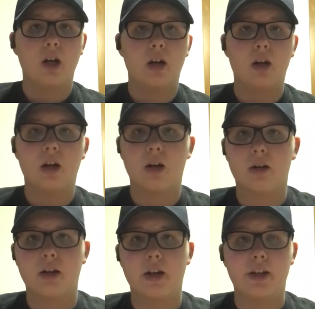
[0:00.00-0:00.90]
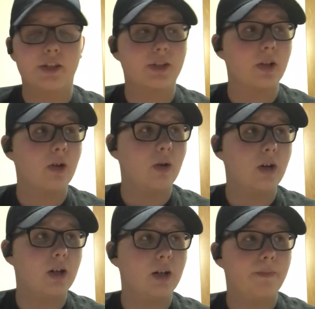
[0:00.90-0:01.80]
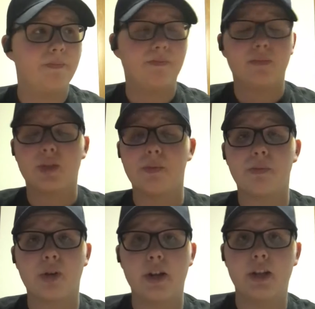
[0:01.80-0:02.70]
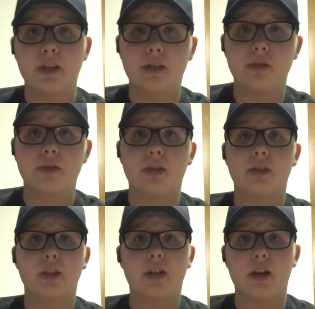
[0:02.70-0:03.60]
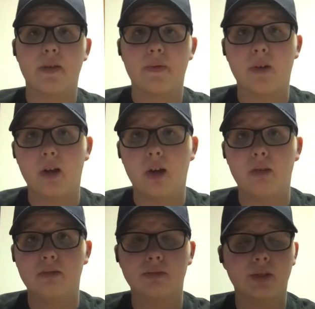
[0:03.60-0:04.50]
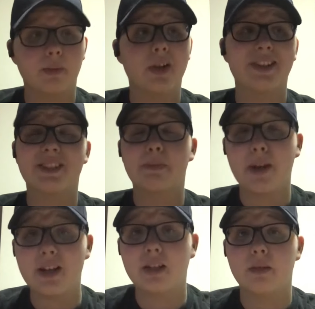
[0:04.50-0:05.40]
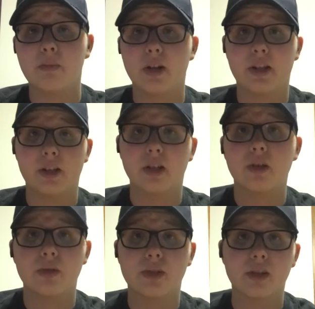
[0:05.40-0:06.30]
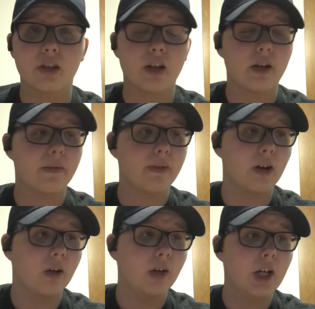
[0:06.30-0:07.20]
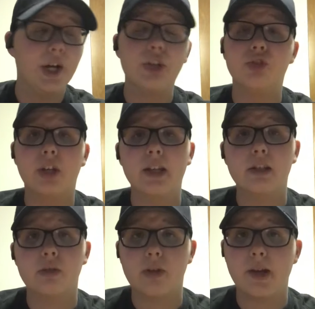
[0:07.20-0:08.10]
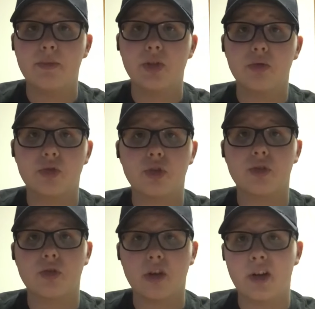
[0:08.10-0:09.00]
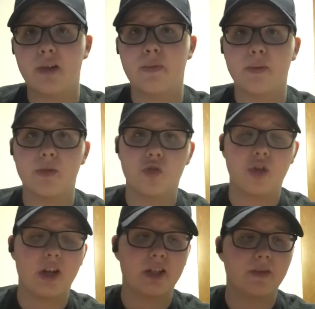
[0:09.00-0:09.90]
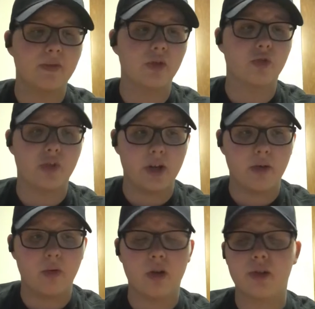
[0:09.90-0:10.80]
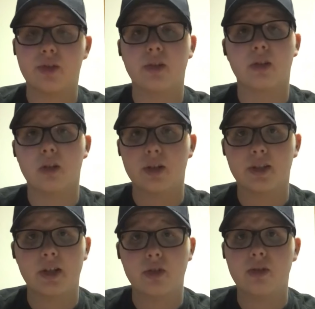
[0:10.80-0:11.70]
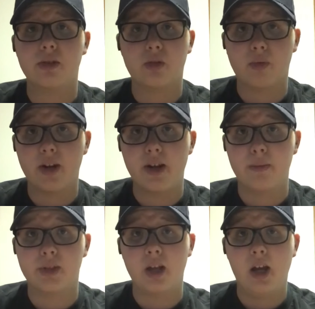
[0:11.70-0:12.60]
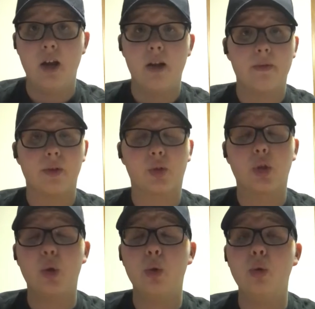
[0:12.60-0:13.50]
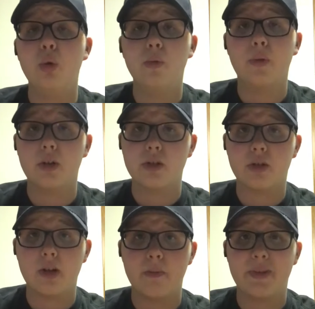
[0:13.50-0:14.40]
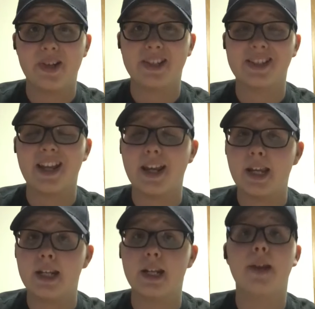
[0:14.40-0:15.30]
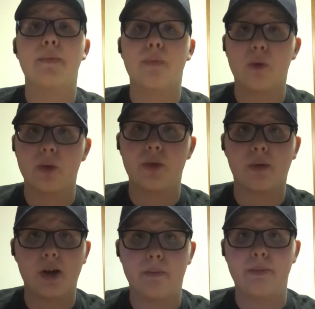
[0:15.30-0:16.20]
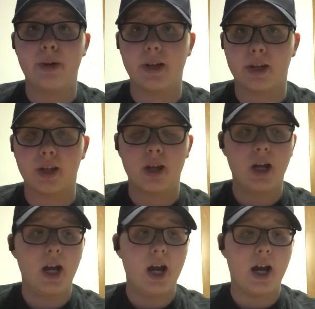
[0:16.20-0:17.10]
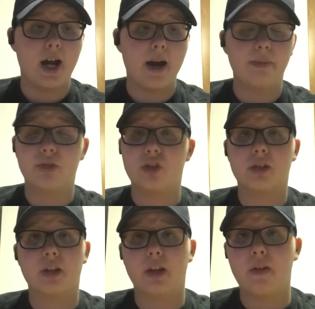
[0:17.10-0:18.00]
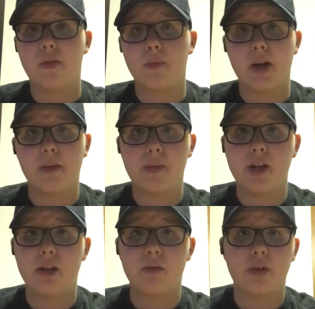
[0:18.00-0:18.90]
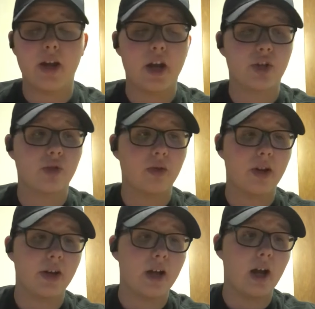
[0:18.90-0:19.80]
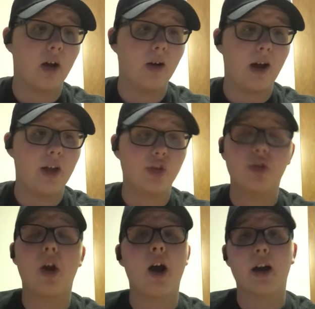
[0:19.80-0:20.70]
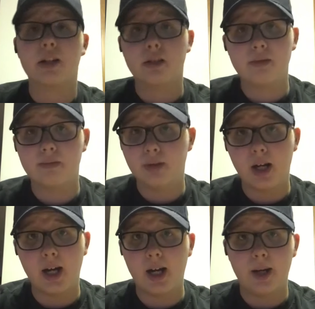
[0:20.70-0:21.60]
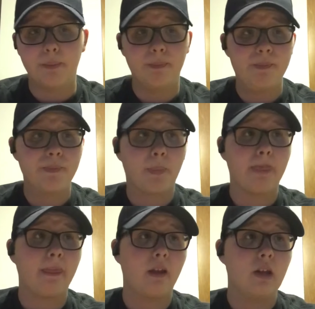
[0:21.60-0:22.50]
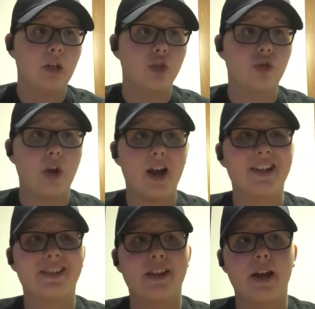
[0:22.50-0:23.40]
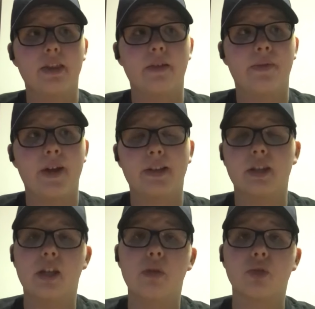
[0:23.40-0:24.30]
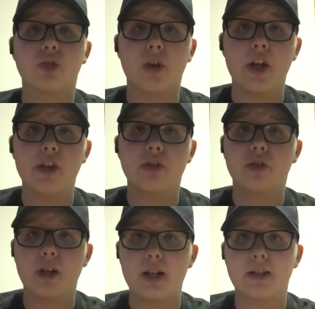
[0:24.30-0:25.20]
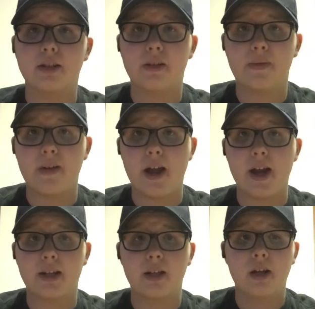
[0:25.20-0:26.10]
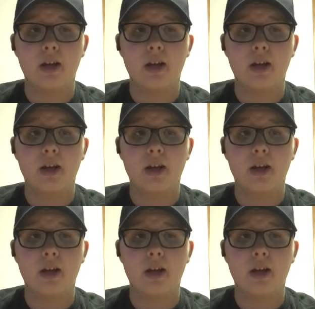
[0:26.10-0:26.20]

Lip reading: All right, so some breaking news in the NFL. Some unexpected breaking news in the NFL. Jalen Ramsey was just traded from the Jacksonville Jaguars to the Los Angeles Rams for 2 first-round picks and a 4th-round pick. I'm just going to give you my immediate reaction right now. Shocked. Shocked not in the fact that he was traded. Shocked in the fact